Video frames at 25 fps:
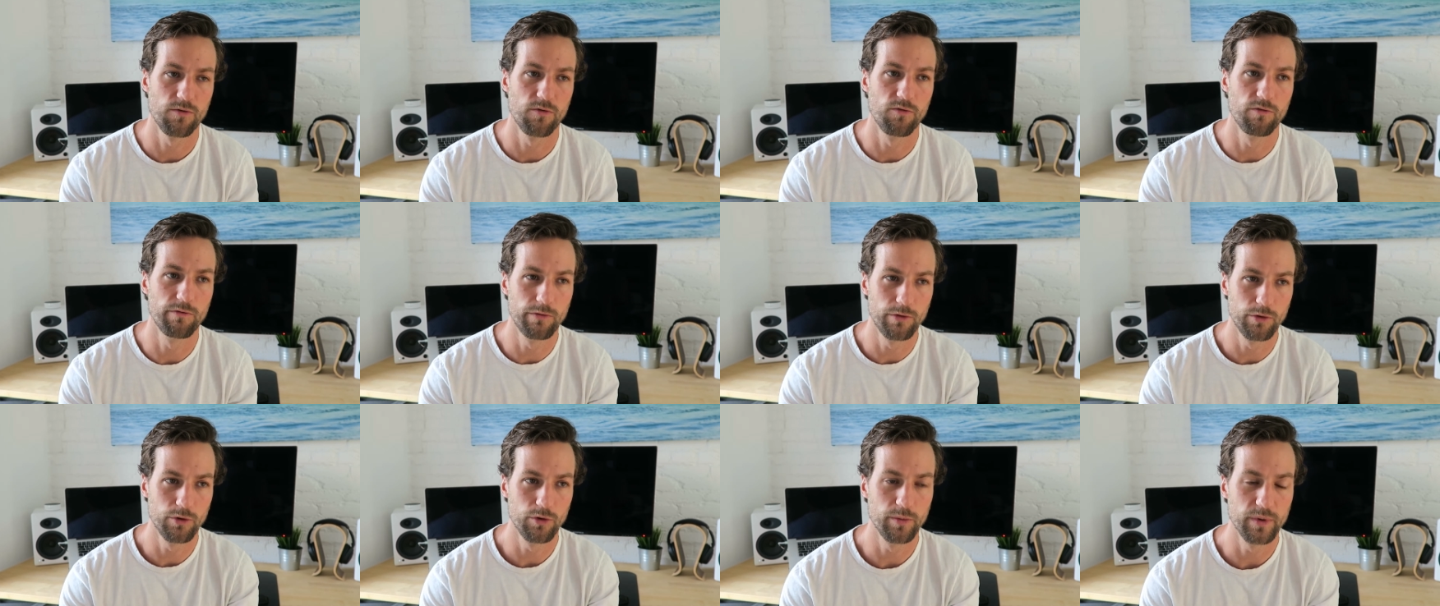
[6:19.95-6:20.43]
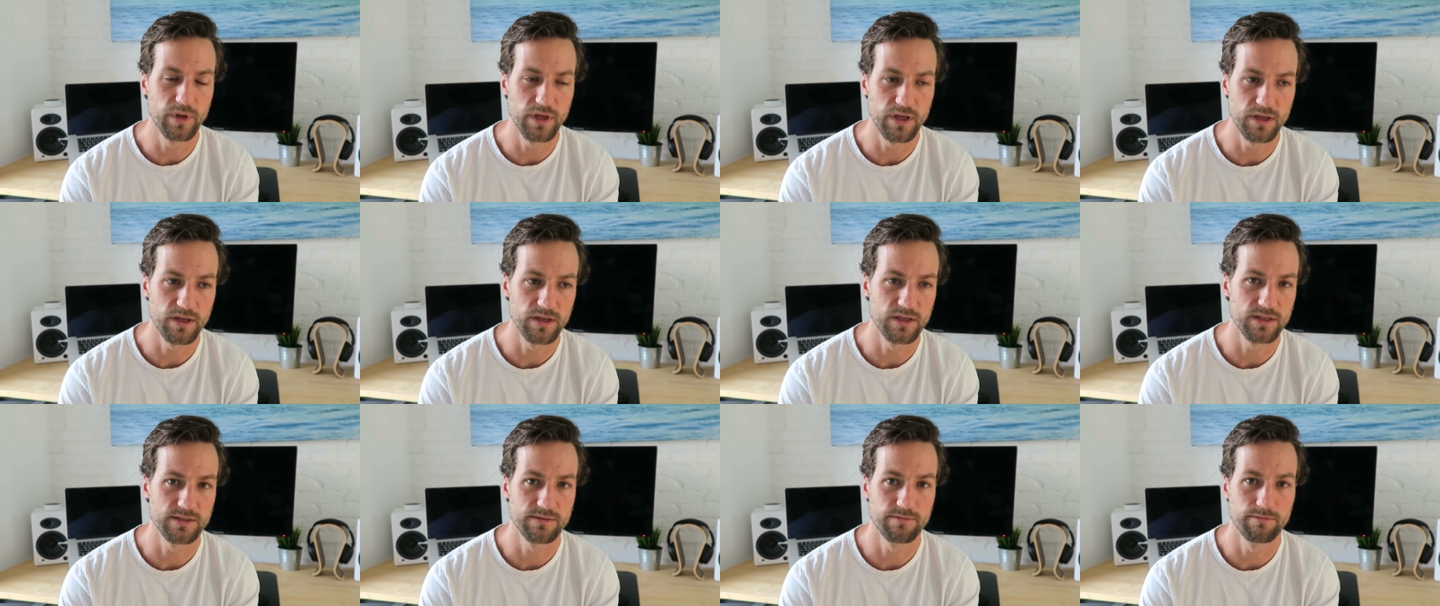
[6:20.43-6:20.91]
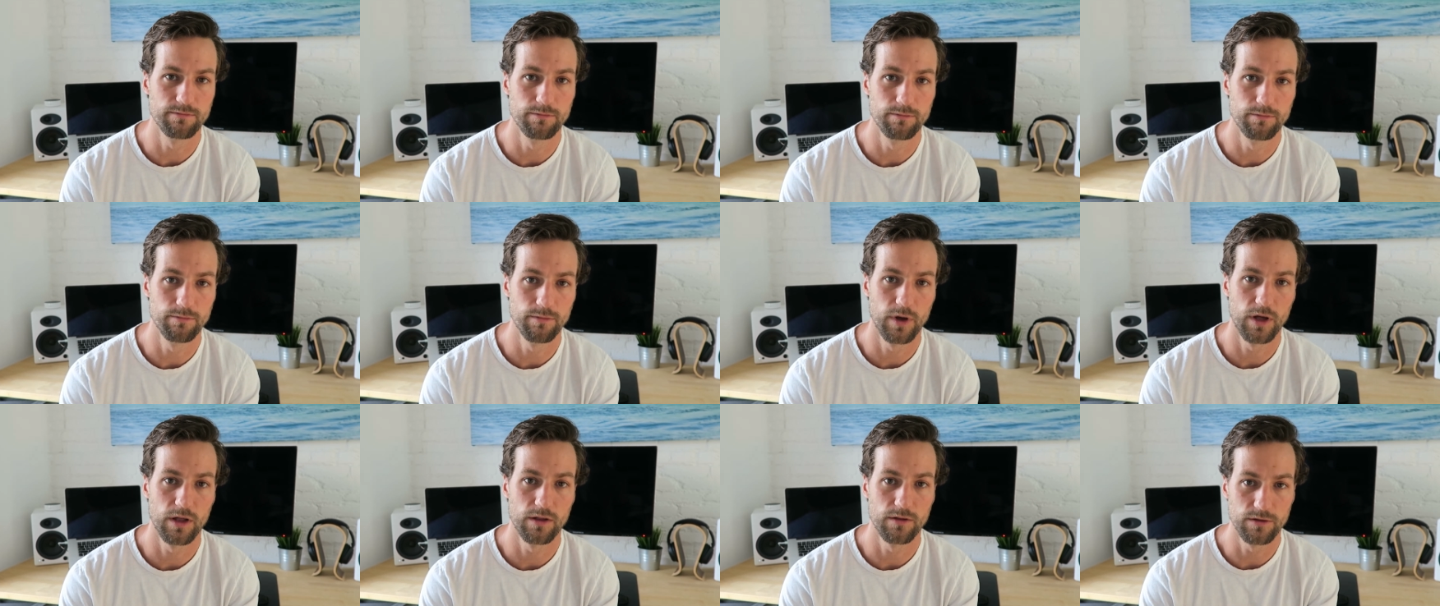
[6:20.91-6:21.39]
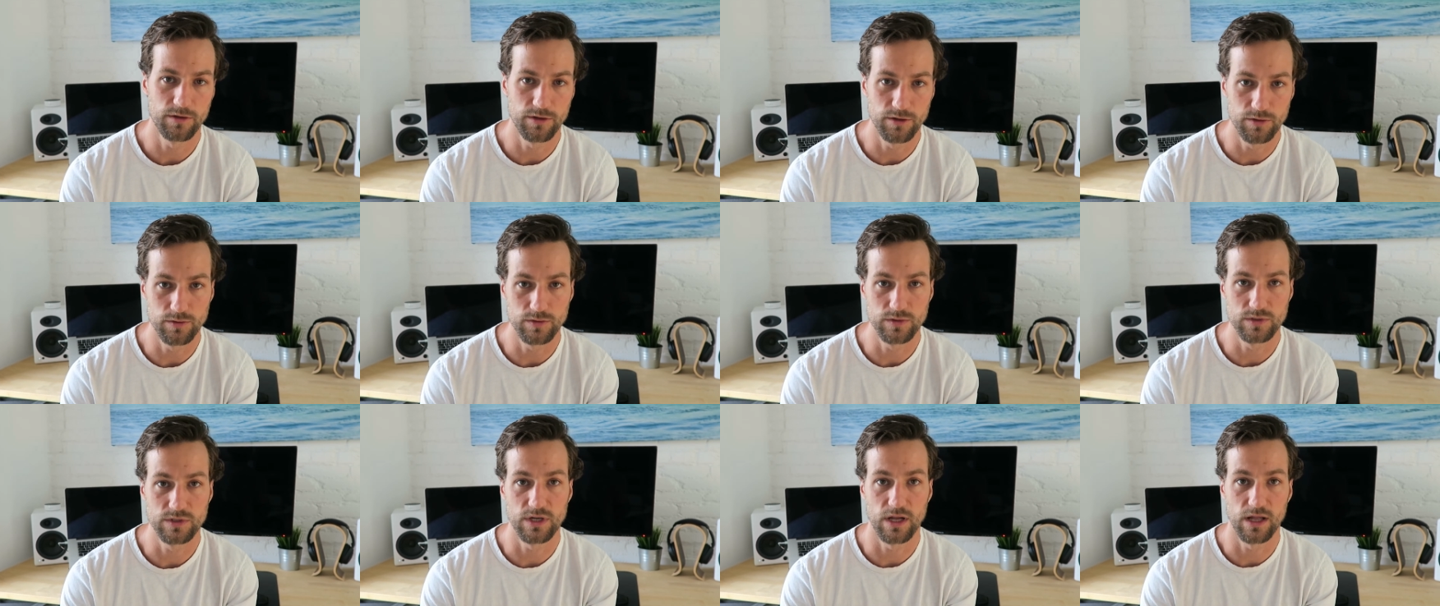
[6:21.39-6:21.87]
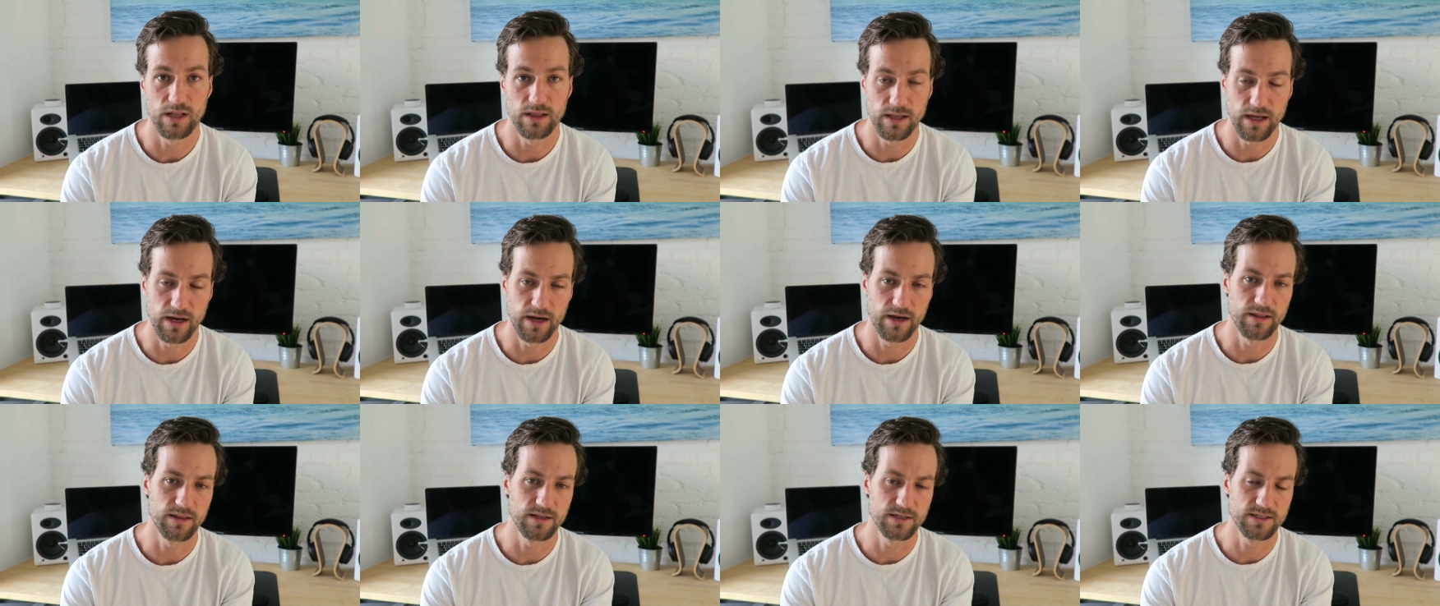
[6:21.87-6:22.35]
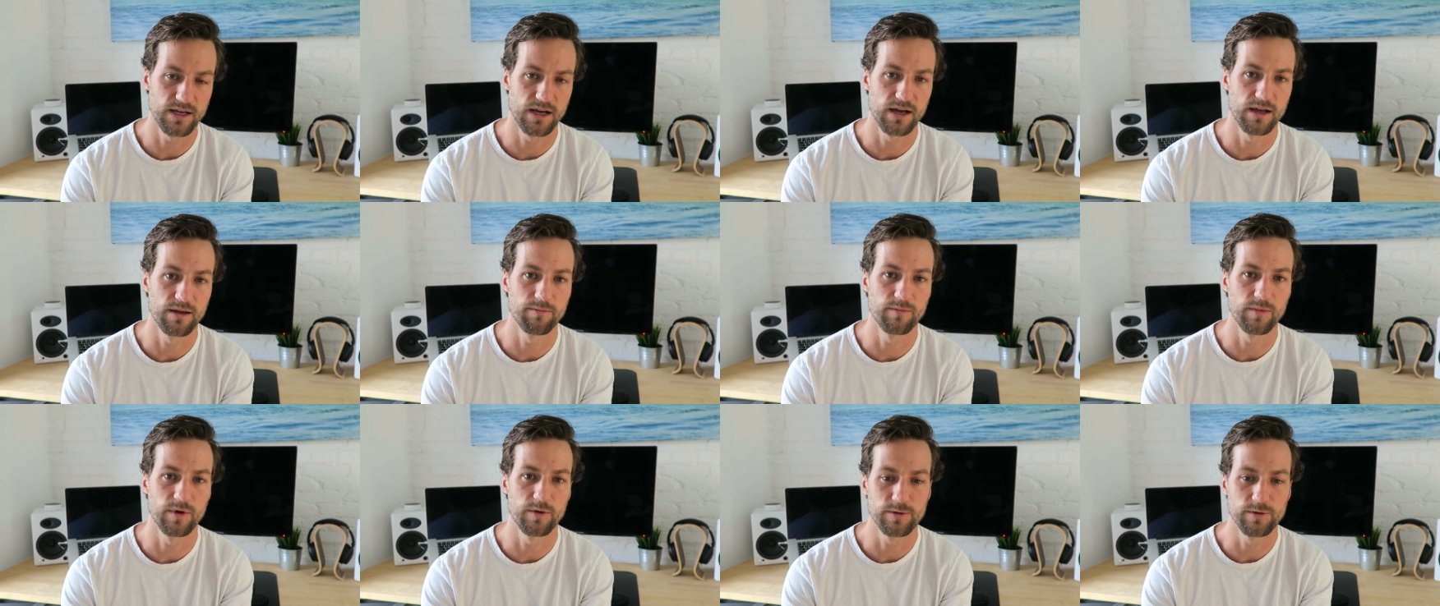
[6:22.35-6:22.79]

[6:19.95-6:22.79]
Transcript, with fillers: Ruby is used a lot of the time.